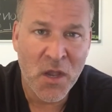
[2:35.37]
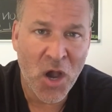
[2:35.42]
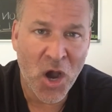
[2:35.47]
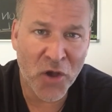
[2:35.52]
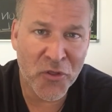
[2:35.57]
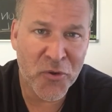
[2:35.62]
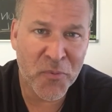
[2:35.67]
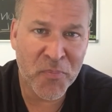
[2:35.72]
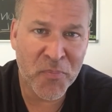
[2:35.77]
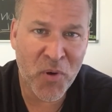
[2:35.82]

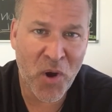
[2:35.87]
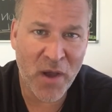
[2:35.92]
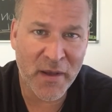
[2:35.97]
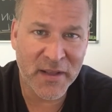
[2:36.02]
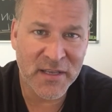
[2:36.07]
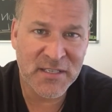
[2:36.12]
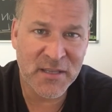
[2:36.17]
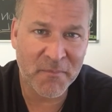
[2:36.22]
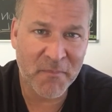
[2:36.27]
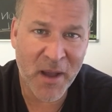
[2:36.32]
other
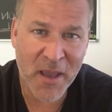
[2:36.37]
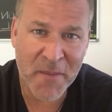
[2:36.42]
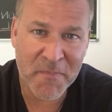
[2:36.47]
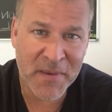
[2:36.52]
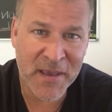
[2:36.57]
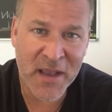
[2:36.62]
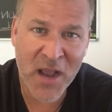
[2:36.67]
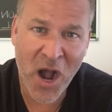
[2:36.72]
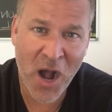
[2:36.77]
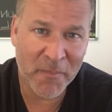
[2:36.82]
products that might
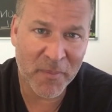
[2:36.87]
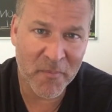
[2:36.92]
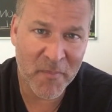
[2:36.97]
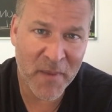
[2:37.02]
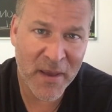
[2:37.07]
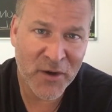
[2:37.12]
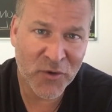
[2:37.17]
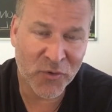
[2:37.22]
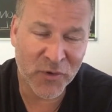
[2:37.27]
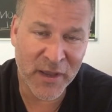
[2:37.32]
be
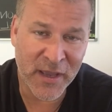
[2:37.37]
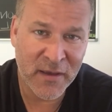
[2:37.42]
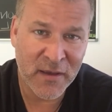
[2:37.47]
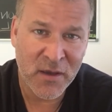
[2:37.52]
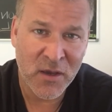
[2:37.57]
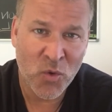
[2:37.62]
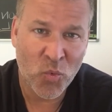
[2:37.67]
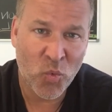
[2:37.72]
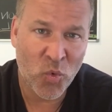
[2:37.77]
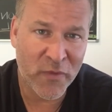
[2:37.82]
complementary
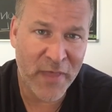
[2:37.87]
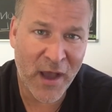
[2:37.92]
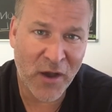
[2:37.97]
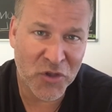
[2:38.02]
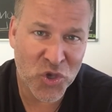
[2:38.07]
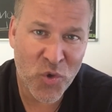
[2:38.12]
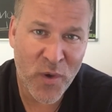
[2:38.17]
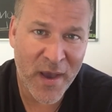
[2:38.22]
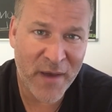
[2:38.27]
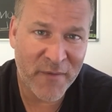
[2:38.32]

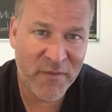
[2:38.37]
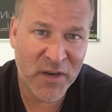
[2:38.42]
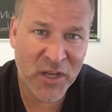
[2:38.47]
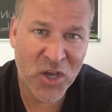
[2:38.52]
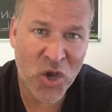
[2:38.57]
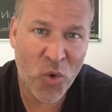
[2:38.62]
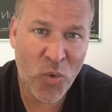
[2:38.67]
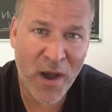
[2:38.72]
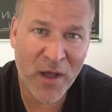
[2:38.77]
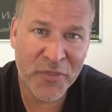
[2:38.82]
without you having to
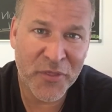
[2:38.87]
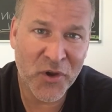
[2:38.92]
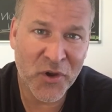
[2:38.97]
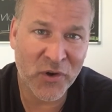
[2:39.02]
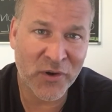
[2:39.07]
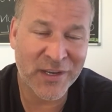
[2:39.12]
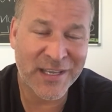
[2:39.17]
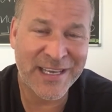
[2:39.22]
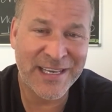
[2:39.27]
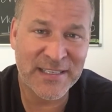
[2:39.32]
go out there
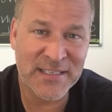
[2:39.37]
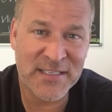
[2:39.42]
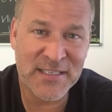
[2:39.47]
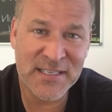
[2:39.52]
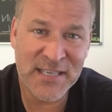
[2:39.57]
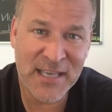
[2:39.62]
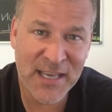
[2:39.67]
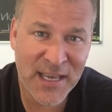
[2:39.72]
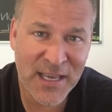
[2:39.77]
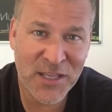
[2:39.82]
and
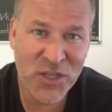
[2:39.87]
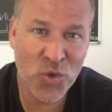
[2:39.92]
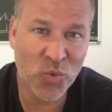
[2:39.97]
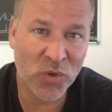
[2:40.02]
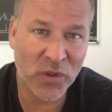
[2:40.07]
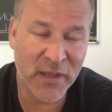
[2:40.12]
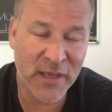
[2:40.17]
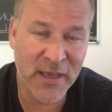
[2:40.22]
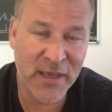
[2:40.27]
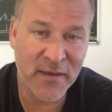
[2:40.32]

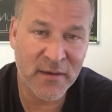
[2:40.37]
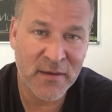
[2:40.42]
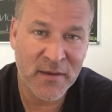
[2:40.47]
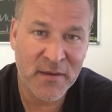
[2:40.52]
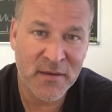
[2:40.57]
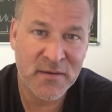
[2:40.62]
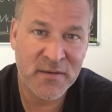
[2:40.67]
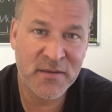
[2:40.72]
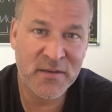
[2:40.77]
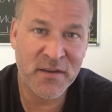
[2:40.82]
continually
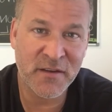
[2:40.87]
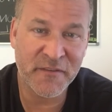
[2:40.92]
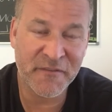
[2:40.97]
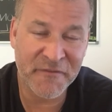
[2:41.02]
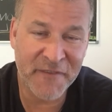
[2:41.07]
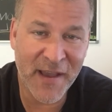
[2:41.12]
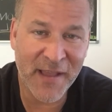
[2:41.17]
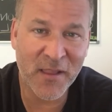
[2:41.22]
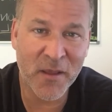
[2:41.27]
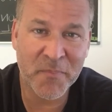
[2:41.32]

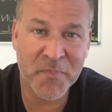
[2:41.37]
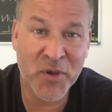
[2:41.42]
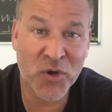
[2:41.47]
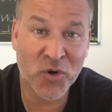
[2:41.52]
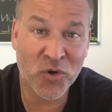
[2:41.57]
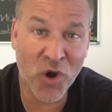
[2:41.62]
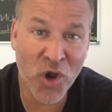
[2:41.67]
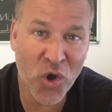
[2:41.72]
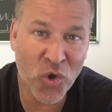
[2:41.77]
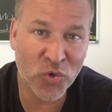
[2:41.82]
develop
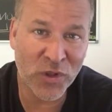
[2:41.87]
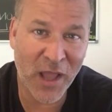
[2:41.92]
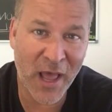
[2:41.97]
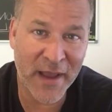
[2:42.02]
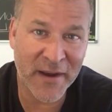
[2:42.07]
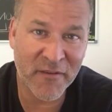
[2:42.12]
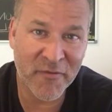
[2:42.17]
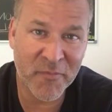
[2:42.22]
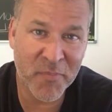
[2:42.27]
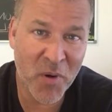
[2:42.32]
your own
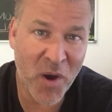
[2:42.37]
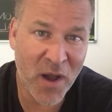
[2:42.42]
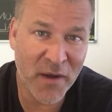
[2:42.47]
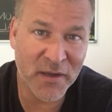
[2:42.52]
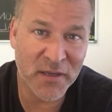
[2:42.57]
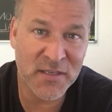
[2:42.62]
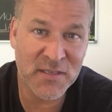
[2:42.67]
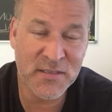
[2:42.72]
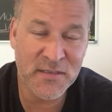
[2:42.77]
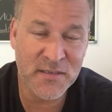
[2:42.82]
line of
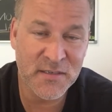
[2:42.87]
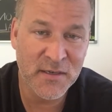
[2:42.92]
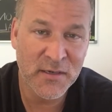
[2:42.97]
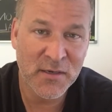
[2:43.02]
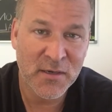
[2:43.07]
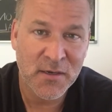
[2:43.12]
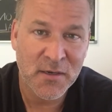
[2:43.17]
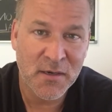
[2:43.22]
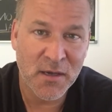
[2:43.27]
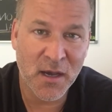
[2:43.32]
products
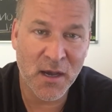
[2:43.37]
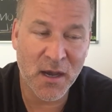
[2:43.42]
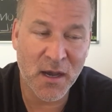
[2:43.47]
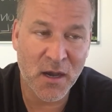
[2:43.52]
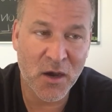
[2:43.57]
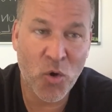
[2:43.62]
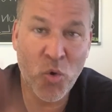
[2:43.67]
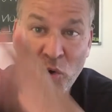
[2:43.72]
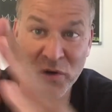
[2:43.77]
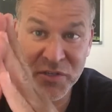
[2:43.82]

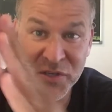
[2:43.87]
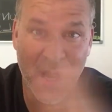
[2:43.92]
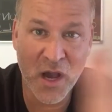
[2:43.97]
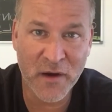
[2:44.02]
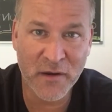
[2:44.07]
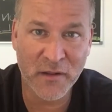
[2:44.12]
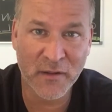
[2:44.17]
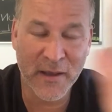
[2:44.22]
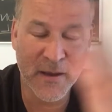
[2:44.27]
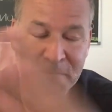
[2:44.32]
uh,
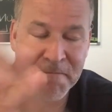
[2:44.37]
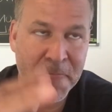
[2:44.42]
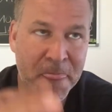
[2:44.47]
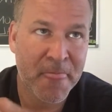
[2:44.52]
horizontally.